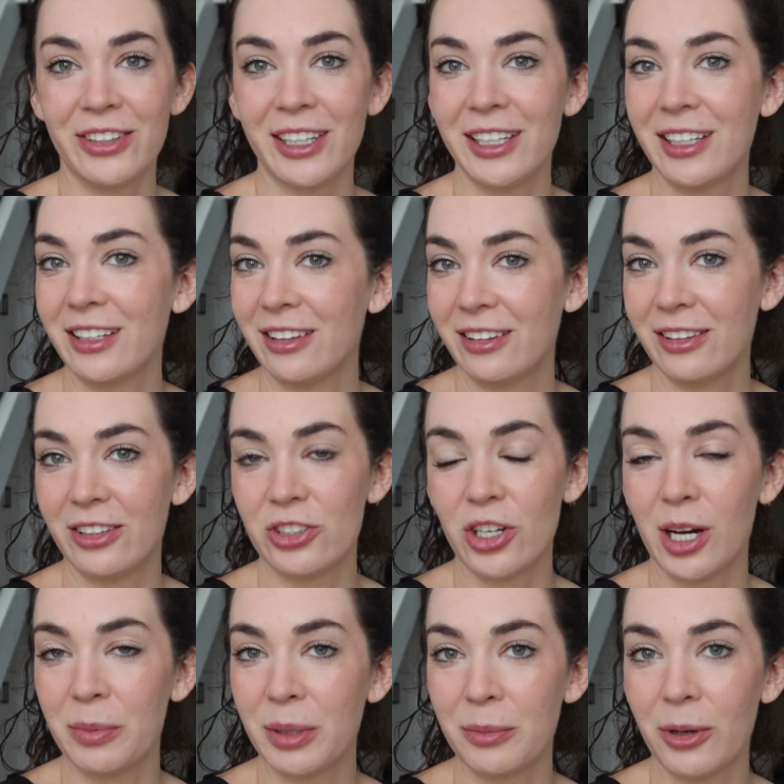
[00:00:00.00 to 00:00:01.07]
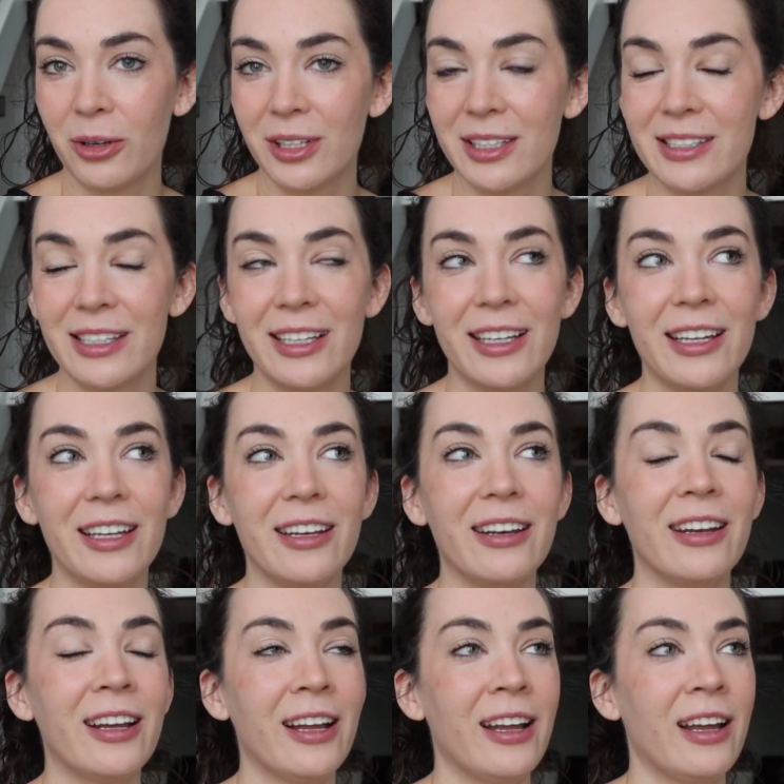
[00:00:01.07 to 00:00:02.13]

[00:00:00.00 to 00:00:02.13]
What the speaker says: like the shopping mall it's in.